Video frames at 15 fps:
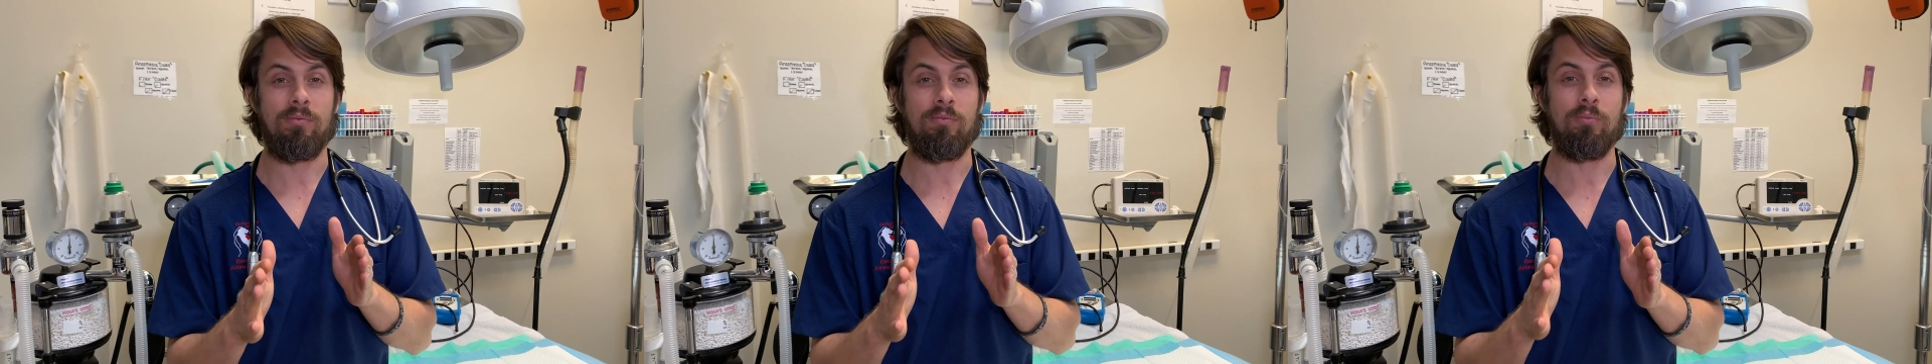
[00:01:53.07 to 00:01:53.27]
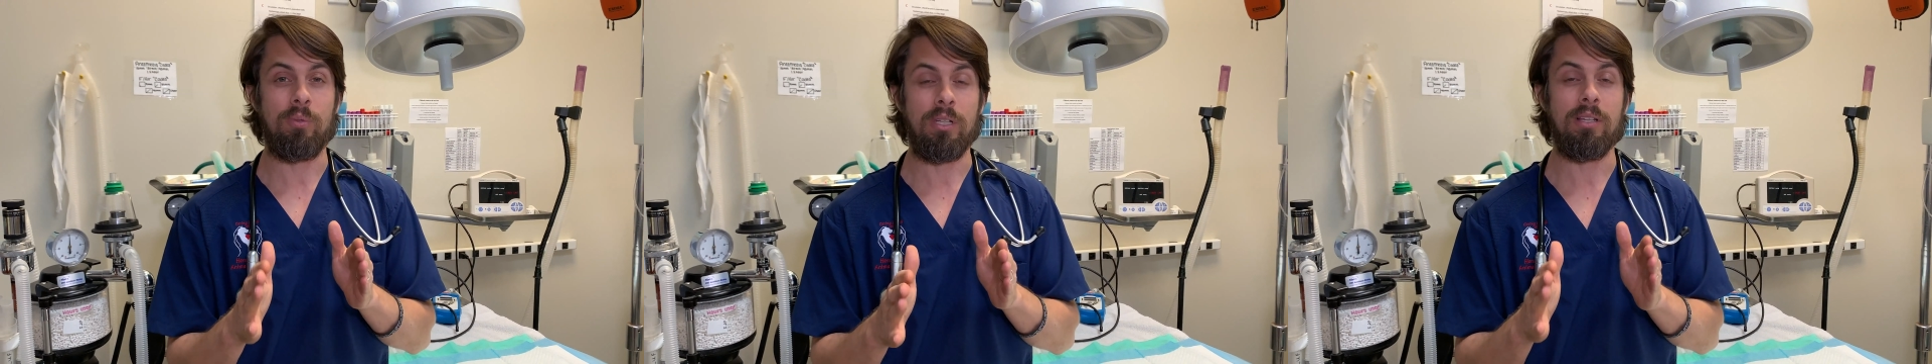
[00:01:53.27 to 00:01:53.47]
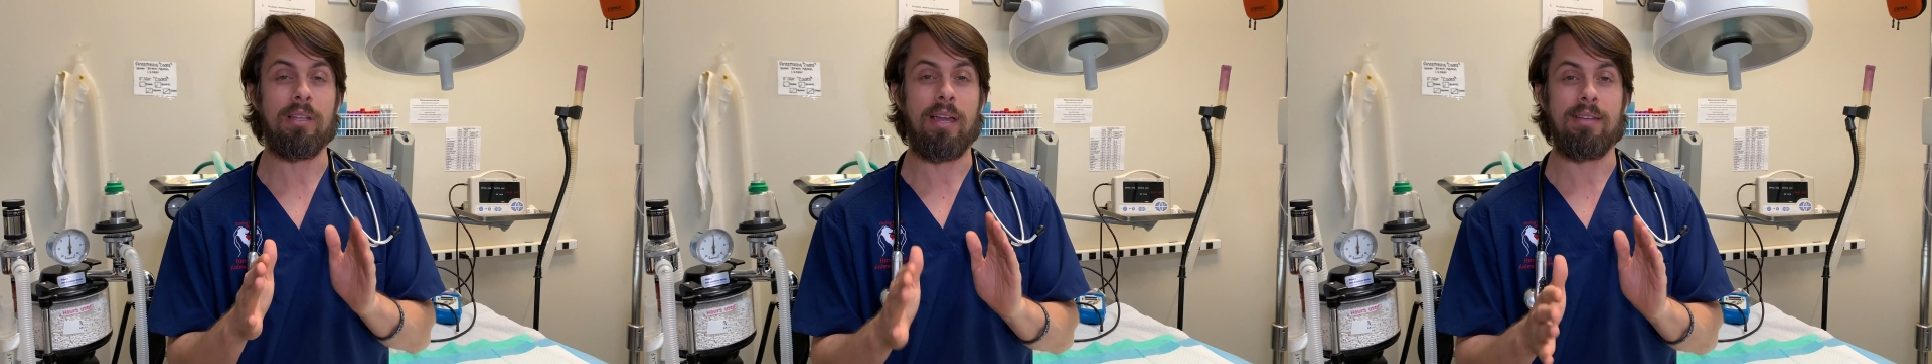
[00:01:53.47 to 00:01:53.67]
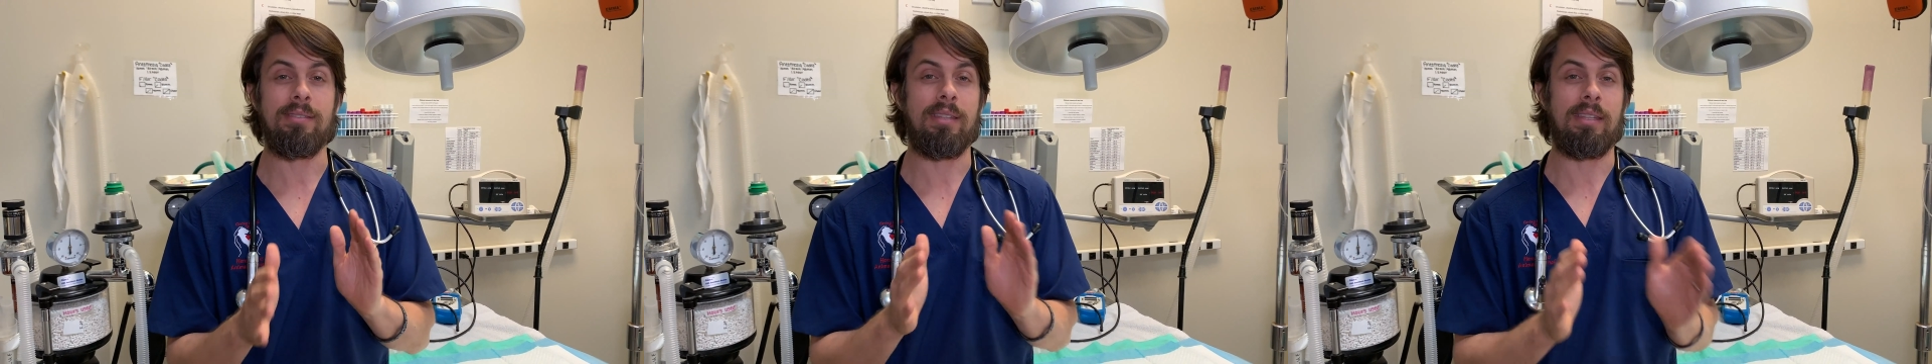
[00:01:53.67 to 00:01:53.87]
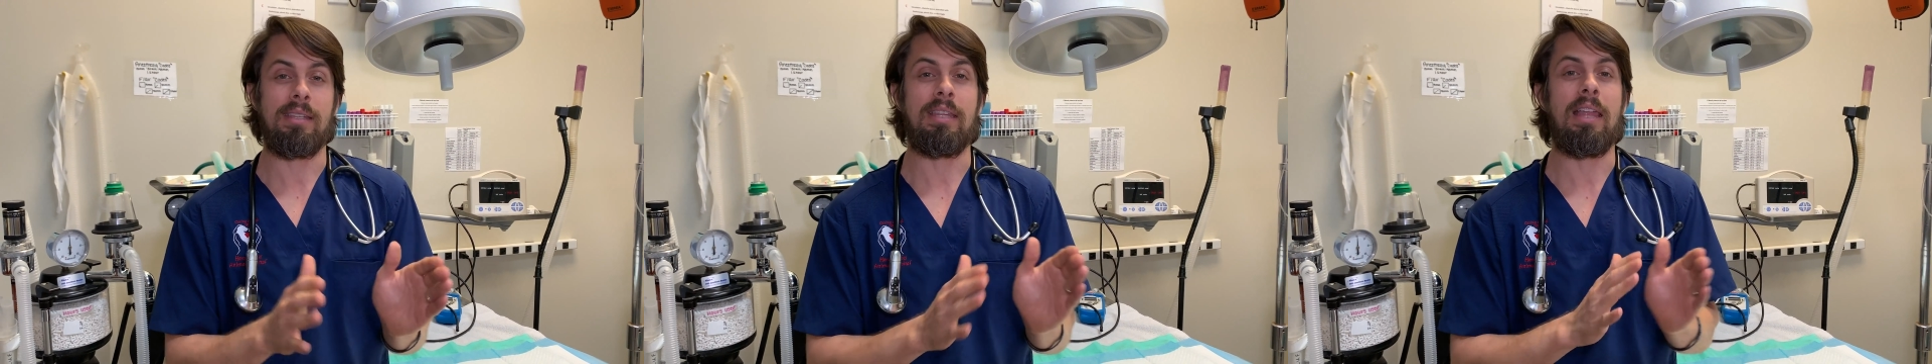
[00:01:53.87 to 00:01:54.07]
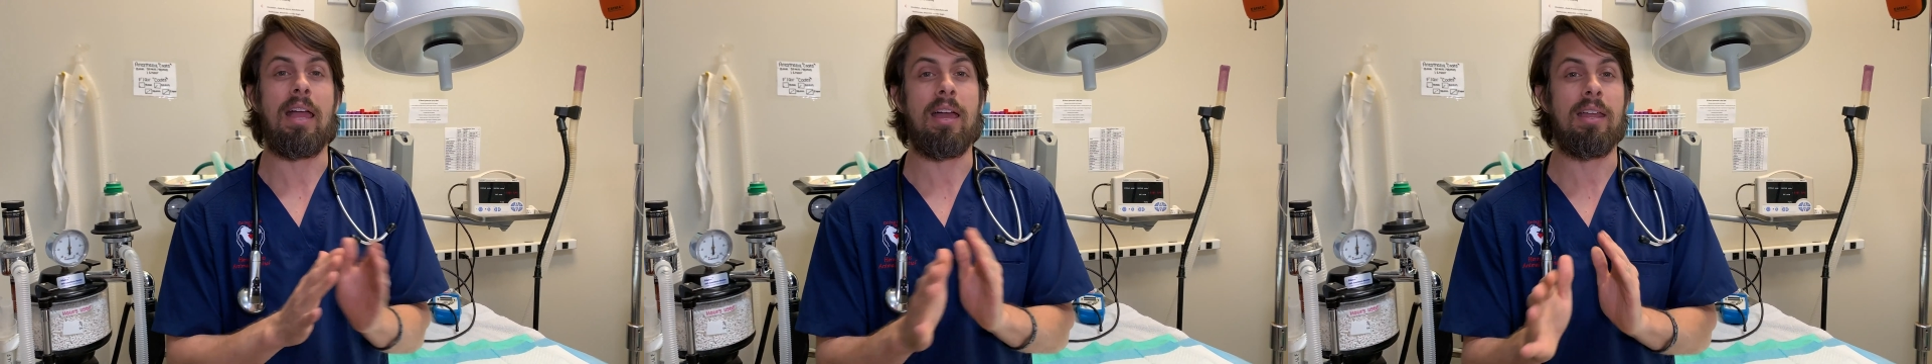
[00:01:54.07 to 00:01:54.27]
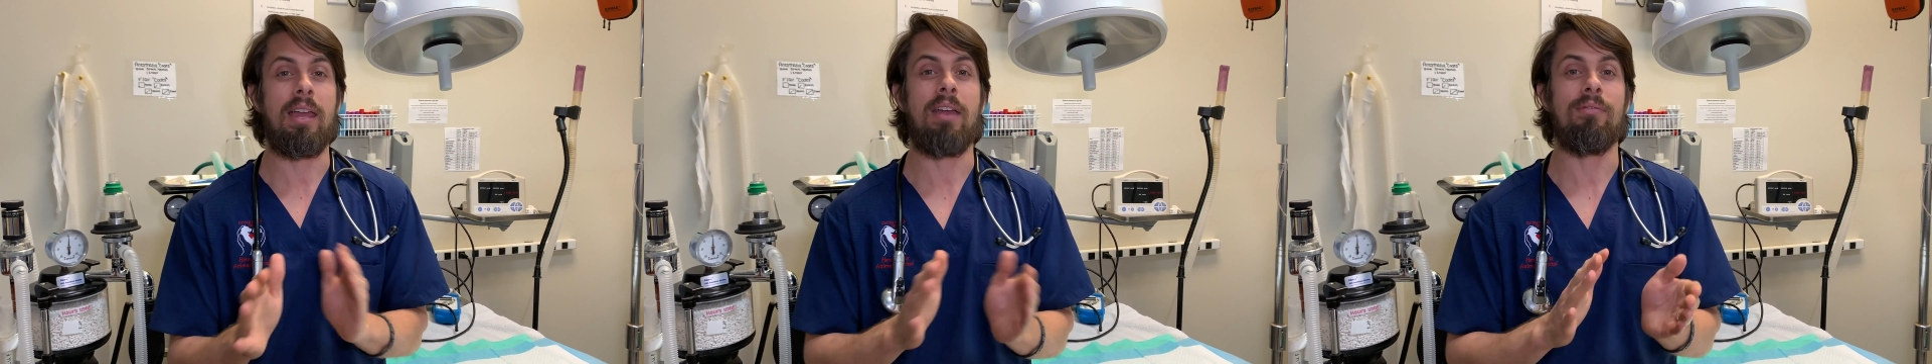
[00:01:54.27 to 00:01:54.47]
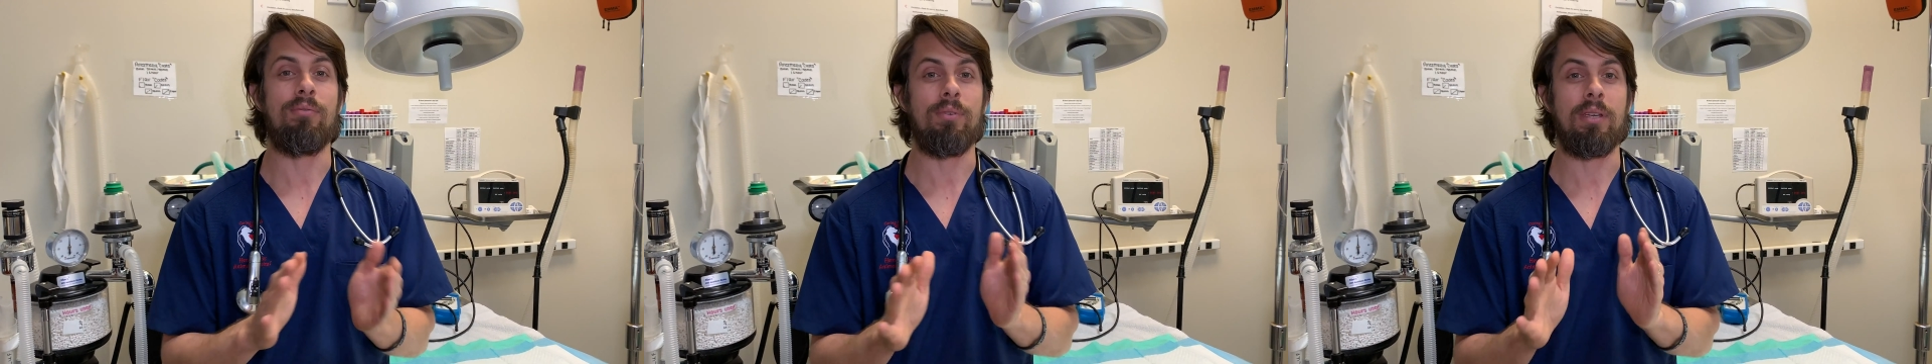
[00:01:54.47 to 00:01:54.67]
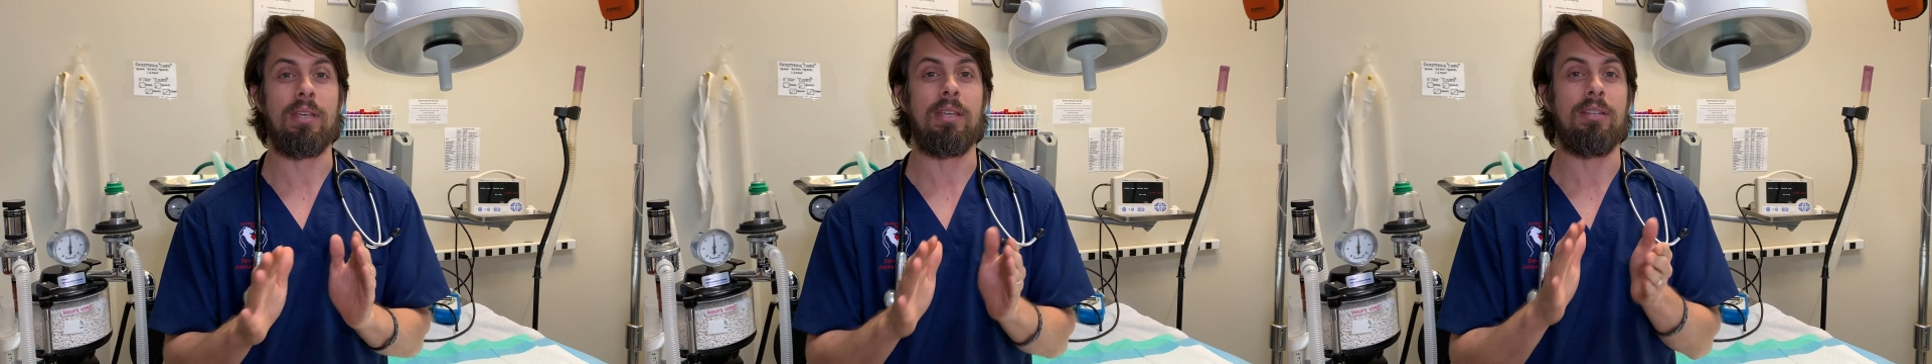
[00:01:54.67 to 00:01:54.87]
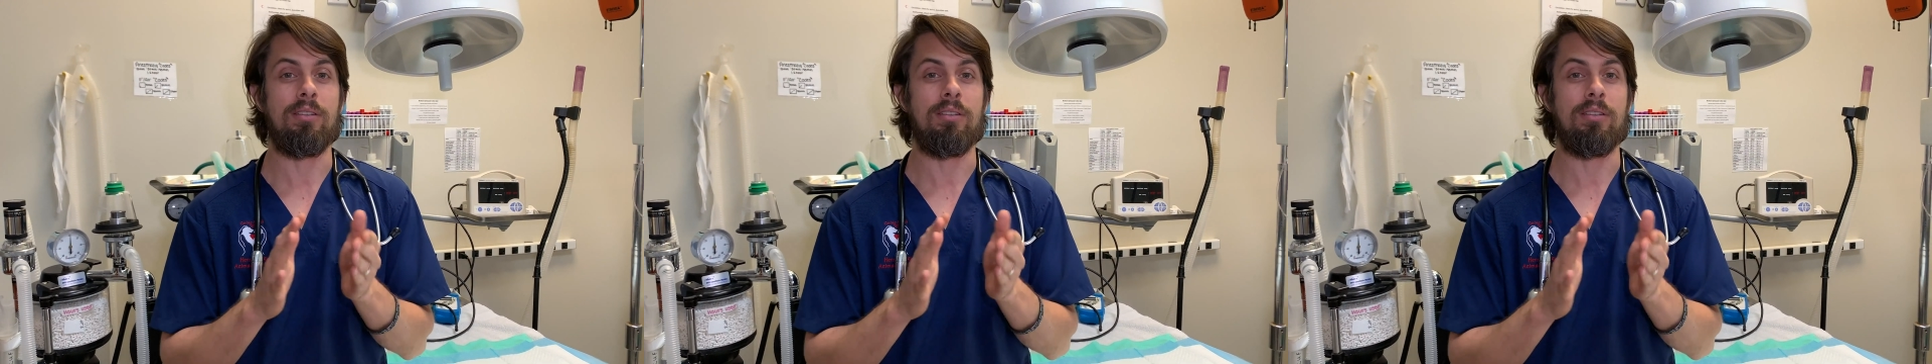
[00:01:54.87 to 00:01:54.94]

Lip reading: realize that not every